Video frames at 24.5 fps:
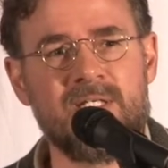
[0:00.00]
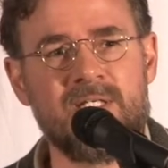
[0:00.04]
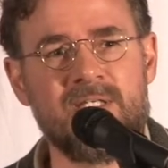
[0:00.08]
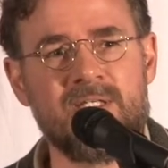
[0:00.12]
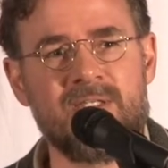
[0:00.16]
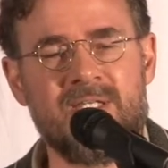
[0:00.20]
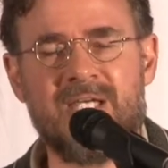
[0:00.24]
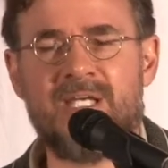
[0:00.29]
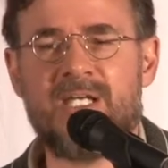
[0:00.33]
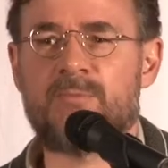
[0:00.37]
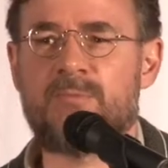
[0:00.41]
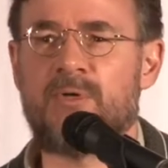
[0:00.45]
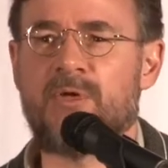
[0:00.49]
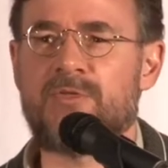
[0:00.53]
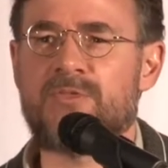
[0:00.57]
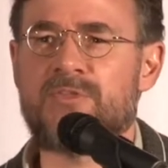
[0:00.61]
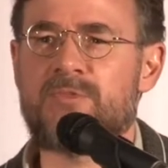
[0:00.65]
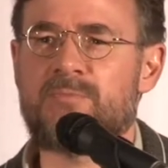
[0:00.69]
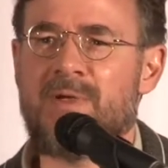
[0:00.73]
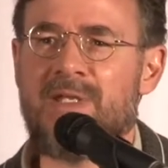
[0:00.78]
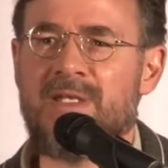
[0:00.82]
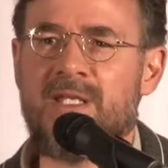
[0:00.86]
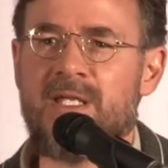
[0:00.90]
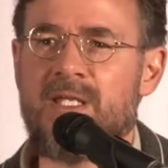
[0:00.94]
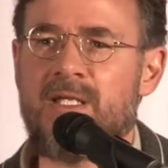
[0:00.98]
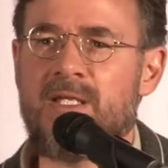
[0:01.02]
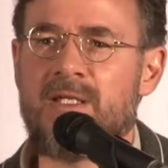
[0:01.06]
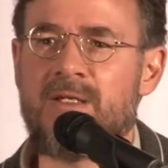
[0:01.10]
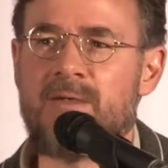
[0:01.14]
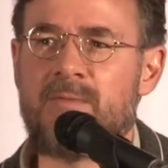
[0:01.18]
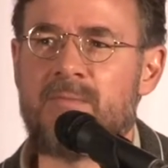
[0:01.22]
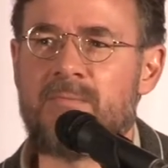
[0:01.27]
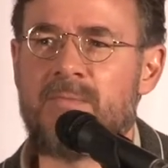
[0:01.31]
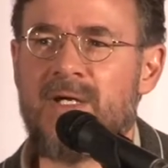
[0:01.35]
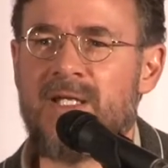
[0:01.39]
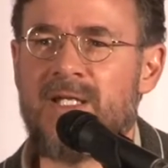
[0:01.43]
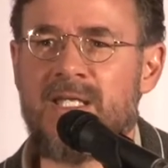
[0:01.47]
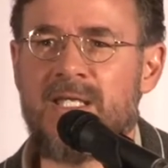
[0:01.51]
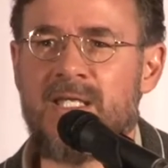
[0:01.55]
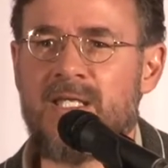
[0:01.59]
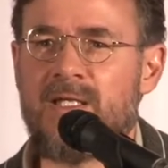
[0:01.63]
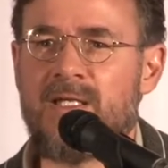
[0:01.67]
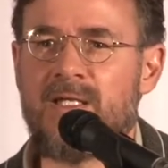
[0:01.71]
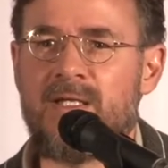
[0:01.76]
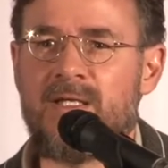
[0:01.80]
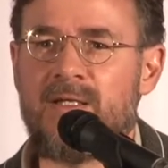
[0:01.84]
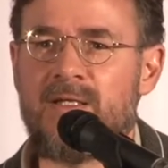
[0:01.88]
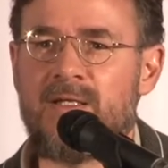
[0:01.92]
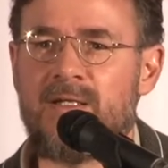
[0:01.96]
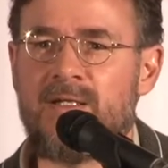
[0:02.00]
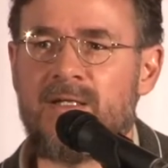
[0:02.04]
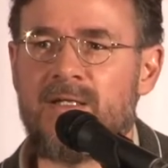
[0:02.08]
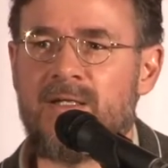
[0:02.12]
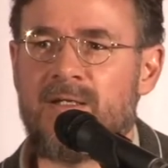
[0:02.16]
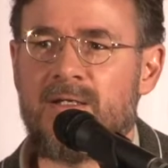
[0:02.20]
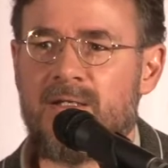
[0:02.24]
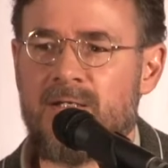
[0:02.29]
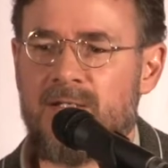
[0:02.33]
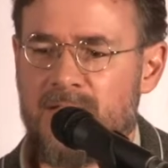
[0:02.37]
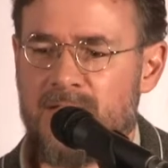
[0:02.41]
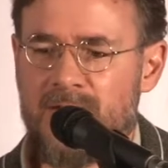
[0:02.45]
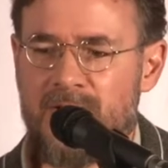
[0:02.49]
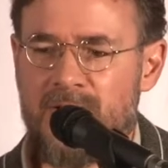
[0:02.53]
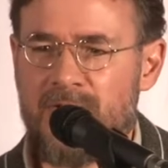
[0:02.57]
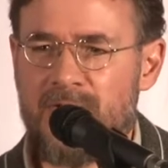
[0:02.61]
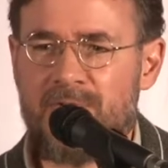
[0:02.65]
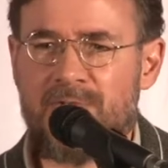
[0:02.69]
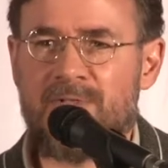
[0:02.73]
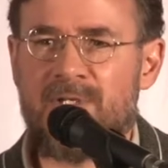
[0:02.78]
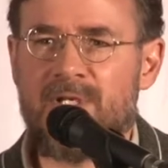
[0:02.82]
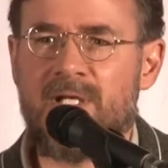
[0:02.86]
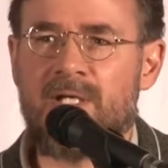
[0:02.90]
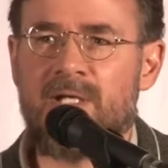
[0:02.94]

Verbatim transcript: think about spending money, you know,